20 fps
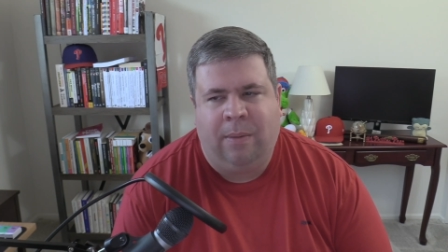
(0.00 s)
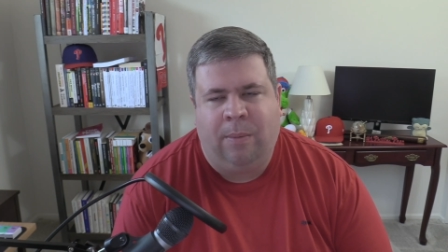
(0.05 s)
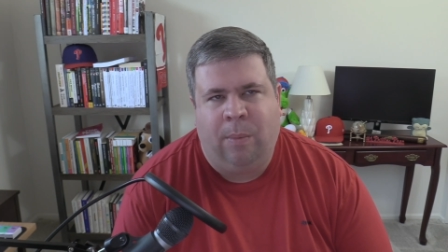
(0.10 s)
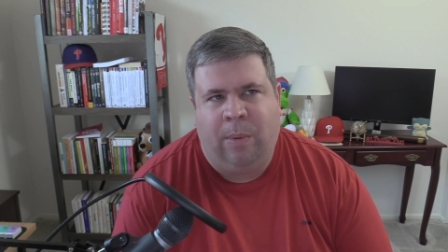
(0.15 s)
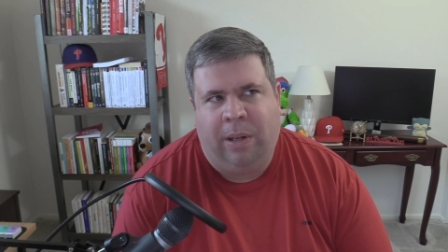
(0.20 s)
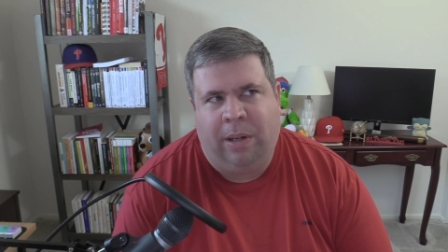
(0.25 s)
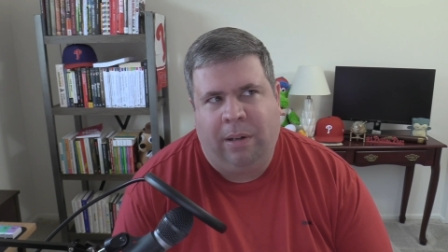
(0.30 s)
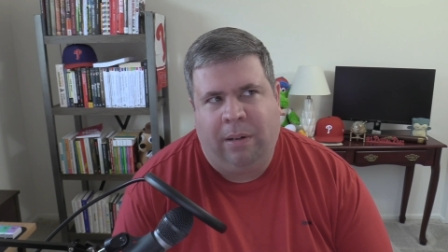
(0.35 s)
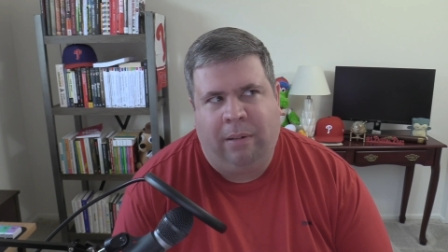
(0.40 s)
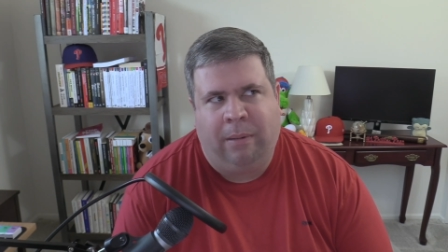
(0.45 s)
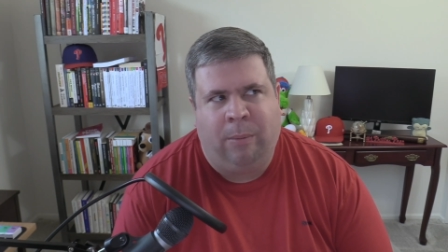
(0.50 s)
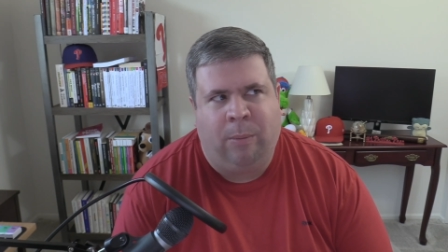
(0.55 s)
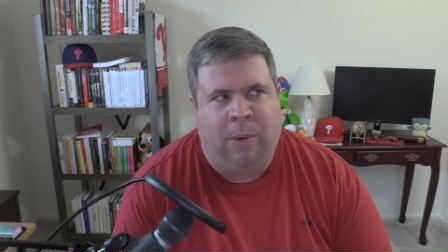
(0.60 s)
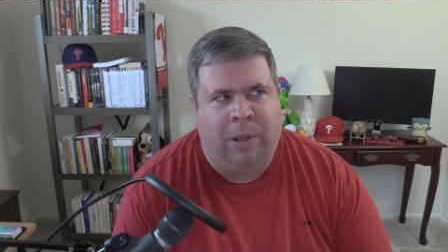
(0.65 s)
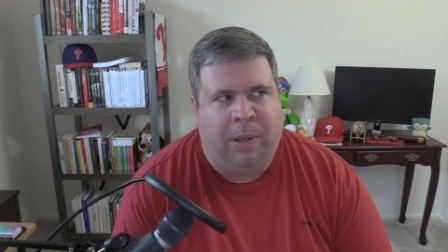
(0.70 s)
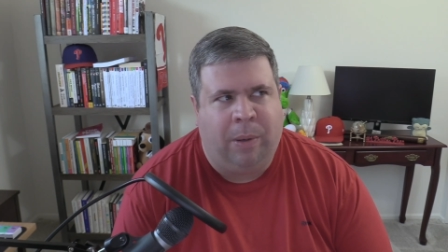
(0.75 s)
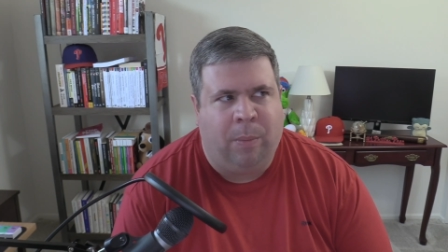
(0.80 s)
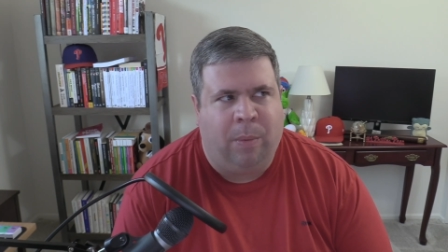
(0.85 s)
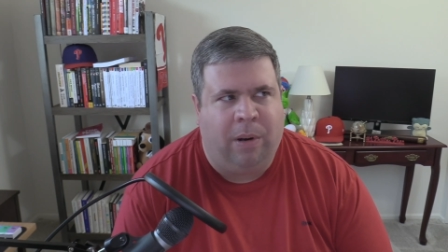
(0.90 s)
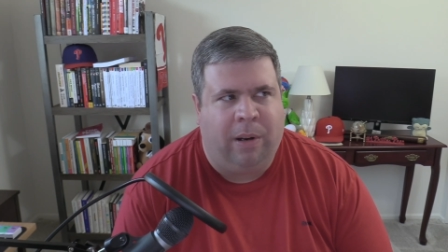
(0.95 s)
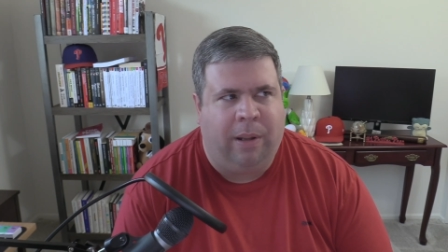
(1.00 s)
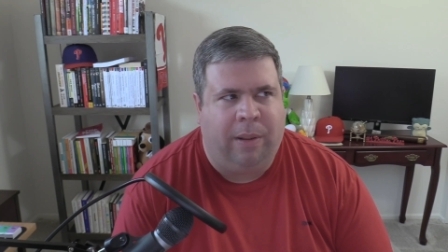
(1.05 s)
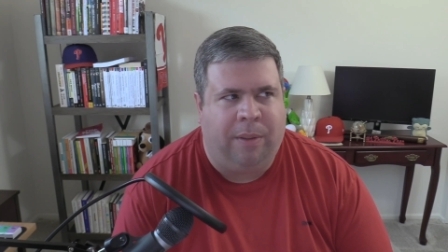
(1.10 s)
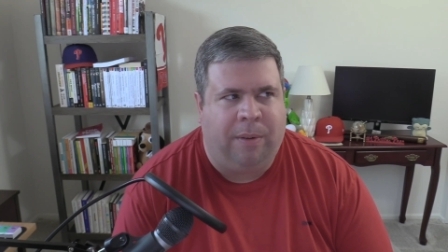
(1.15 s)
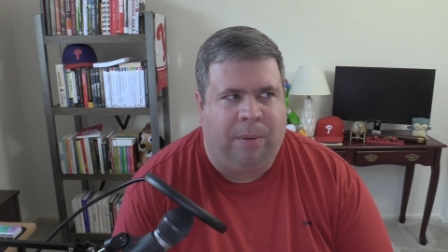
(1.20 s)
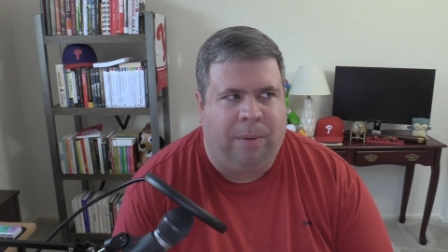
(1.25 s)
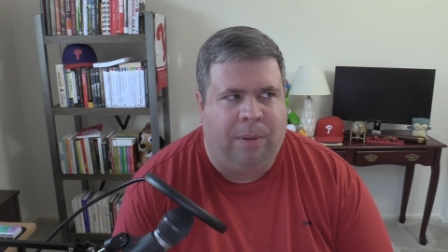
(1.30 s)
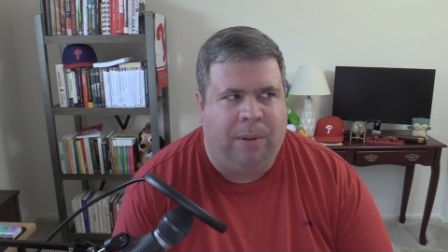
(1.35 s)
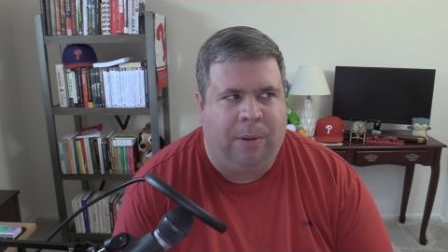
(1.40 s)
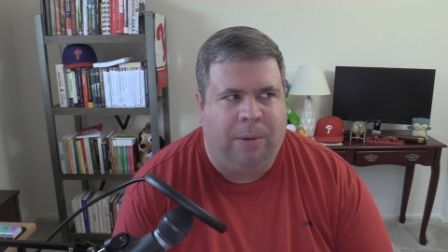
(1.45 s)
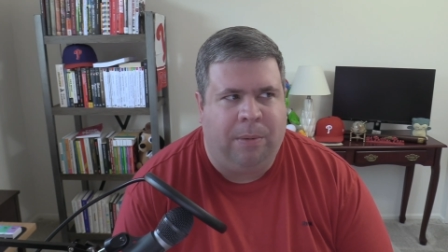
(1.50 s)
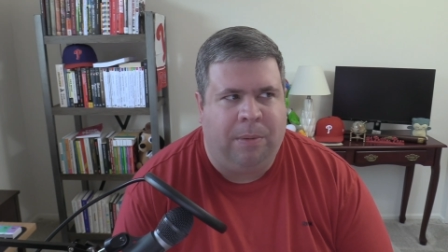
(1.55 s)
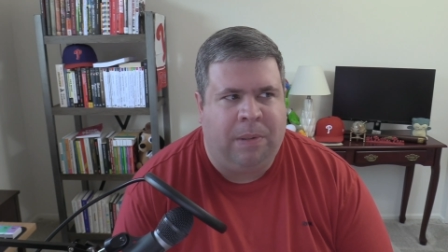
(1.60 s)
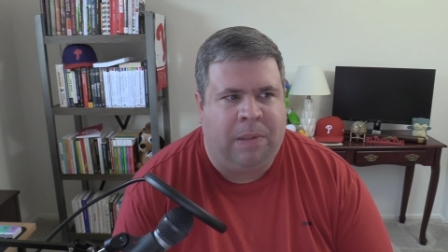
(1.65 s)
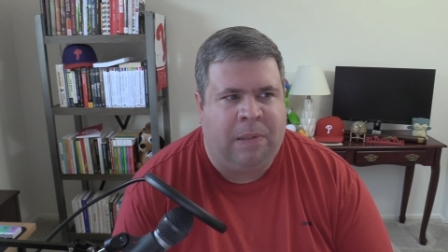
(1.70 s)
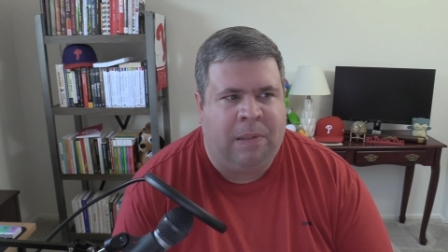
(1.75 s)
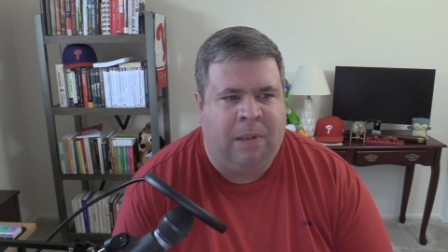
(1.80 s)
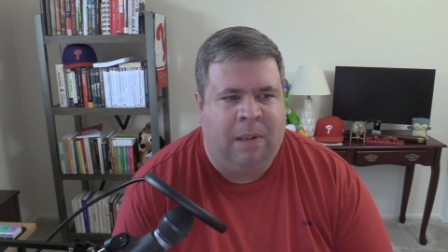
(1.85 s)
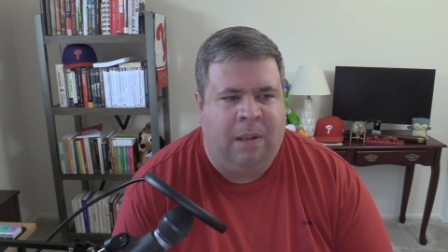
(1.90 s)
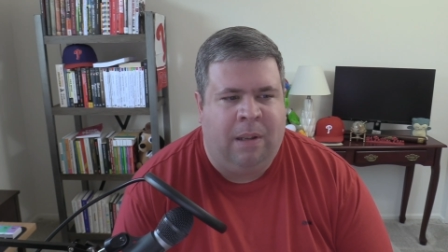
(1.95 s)
when you're working through
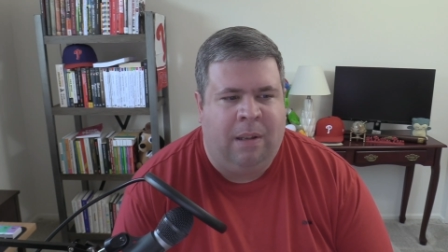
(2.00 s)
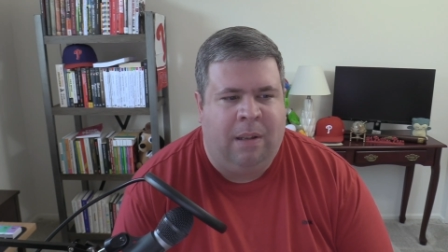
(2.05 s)
those